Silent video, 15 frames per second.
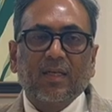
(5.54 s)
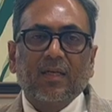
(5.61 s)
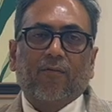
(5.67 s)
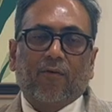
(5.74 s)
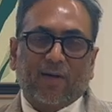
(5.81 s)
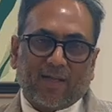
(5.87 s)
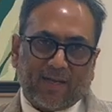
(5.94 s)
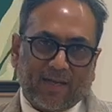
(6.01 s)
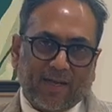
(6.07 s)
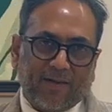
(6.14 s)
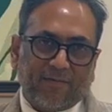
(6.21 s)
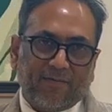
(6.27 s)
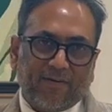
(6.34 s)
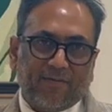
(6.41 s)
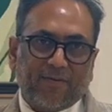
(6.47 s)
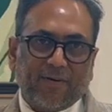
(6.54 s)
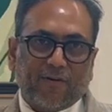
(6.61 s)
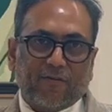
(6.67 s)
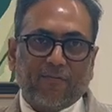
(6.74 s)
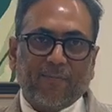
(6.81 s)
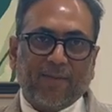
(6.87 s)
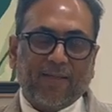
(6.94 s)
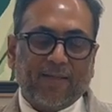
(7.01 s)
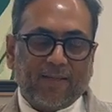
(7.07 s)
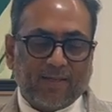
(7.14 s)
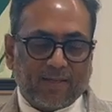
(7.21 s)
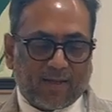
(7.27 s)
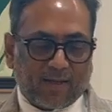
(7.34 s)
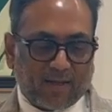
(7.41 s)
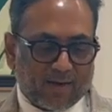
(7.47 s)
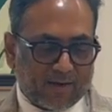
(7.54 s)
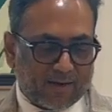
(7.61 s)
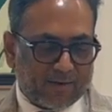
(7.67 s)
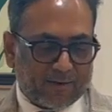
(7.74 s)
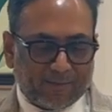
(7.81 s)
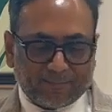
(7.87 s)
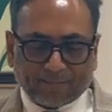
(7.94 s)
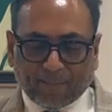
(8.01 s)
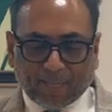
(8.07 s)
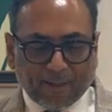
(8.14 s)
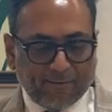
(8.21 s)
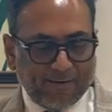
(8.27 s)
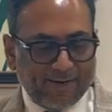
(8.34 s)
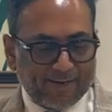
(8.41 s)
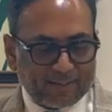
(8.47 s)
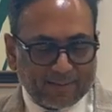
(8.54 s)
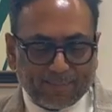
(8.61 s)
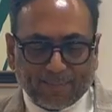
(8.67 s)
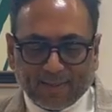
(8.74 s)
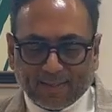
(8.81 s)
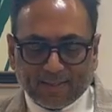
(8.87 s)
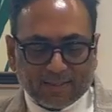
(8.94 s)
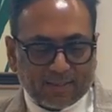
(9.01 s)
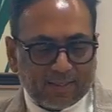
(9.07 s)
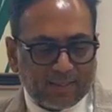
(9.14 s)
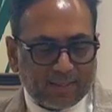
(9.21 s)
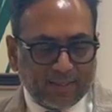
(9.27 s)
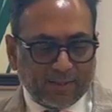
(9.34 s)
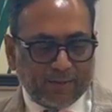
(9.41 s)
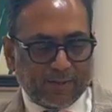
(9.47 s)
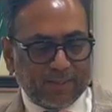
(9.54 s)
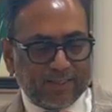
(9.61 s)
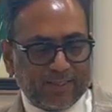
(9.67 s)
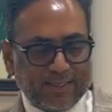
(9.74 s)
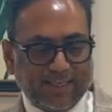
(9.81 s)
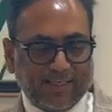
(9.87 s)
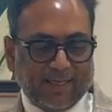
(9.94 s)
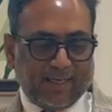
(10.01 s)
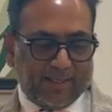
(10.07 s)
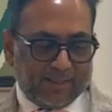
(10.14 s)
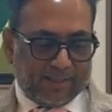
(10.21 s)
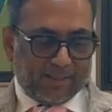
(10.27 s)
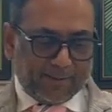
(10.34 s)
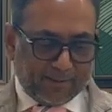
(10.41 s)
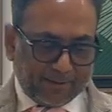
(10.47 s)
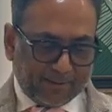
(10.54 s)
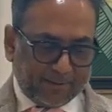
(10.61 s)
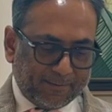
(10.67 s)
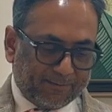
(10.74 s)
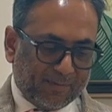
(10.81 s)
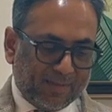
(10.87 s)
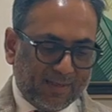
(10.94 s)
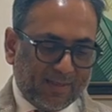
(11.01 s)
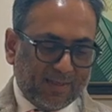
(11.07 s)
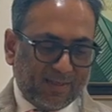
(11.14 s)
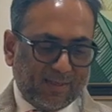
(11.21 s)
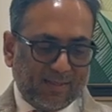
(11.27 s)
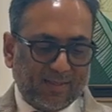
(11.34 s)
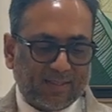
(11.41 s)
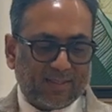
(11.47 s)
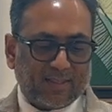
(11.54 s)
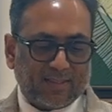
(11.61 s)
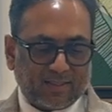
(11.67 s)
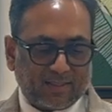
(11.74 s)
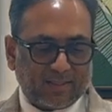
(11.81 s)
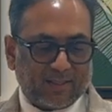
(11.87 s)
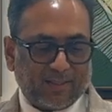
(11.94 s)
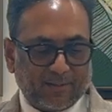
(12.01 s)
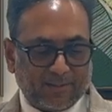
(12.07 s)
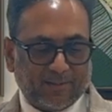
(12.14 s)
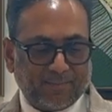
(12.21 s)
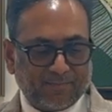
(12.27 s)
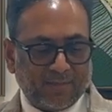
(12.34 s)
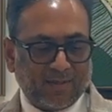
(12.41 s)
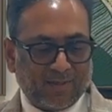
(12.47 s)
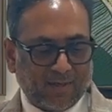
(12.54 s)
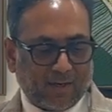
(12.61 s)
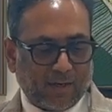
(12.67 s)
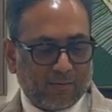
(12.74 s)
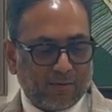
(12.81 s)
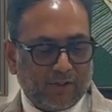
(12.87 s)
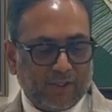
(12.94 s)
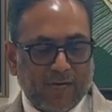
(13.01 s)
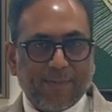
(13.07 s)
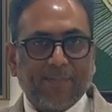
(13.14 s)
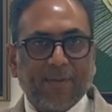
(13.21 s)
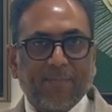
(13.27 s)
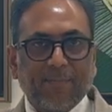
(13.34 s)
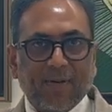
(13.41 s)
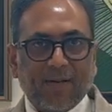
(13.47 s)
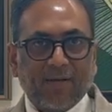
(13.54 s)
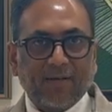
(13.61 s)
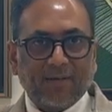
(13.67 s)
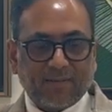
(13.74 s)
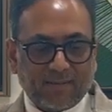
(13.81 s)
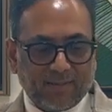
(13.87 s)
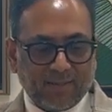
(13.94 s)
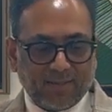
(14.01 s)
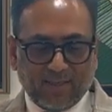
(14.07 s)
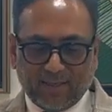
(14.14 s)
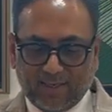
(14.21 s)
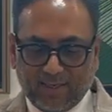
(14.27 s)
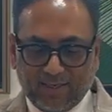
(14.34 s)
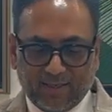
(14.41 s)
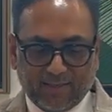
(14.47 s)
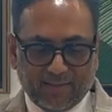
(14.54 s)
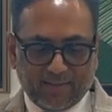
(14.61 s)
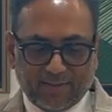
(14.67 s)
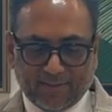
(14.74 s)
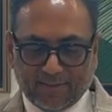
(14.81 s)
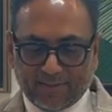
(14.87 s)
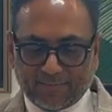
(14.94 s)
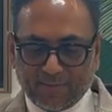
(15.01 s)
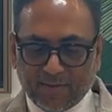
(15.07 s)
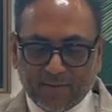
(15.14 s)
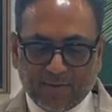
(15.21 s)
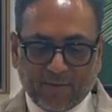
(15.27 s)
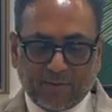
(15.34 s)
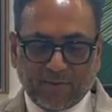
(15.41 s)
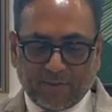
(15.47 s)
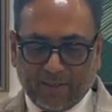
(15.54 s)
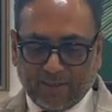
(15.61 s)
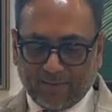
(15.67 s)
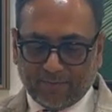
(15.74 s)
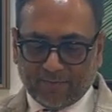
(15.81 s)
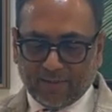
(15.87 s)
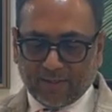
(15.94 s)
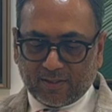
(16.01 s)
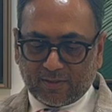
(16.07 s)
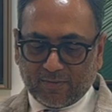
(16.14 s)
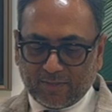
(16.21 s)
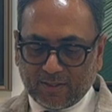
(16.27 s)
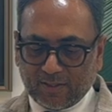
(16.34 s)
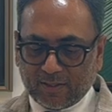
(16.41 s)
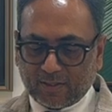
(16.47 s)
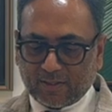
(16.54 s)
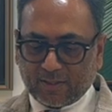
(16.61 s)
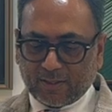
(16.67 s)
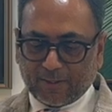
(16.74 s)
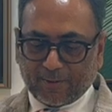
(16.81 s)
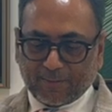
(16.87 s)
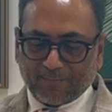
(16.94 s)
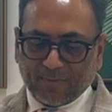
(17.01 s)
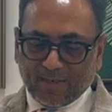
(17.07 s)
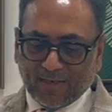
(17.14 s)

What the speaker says: What I have in front of me are various implants. You can see that this is a round shaped implant, and you have this which is an